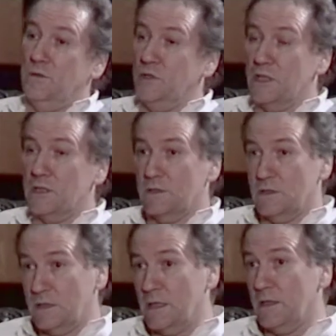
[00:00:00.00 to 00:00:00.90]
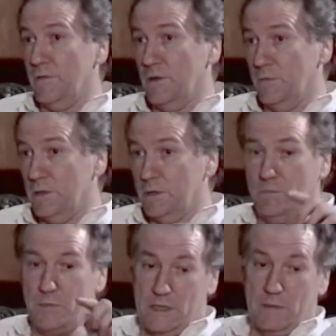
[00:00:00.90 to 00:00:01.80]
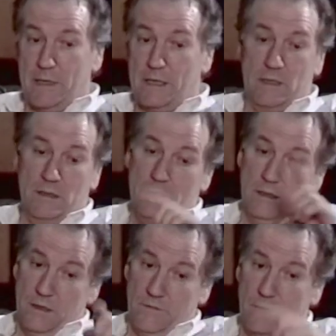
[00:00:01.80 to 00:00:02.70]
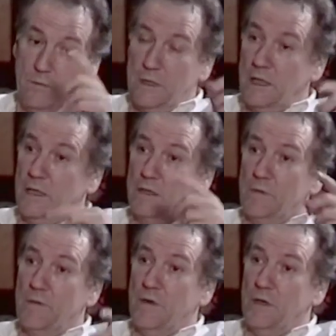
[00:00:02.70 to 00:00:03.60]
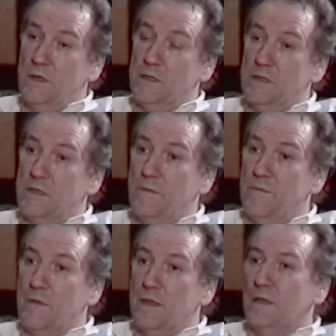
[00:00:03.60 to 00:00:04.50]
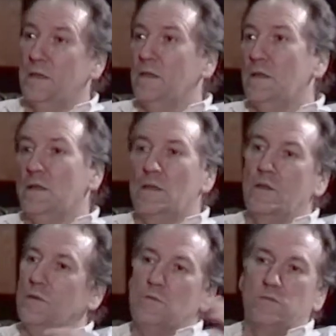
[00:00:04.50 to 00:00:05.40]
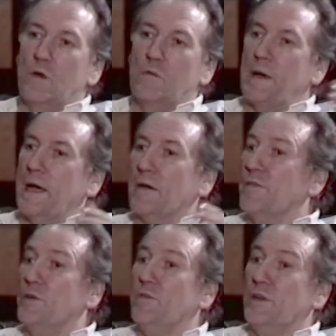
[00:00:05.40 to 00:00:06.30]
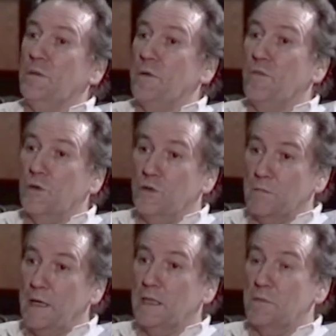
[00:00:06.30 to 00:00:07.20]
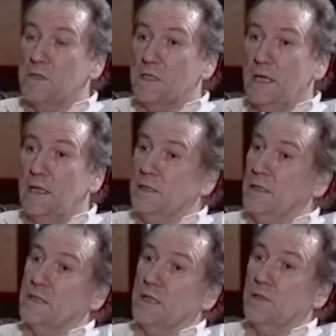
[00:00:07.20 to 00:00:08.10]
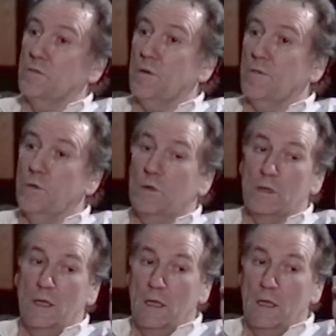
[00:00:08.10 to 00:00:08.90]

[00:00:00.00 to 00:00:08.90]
you just sent the film in, you pressed the button, film went into reverse, you roll back a few feet before you'd made the mistake, and then started to roll forward,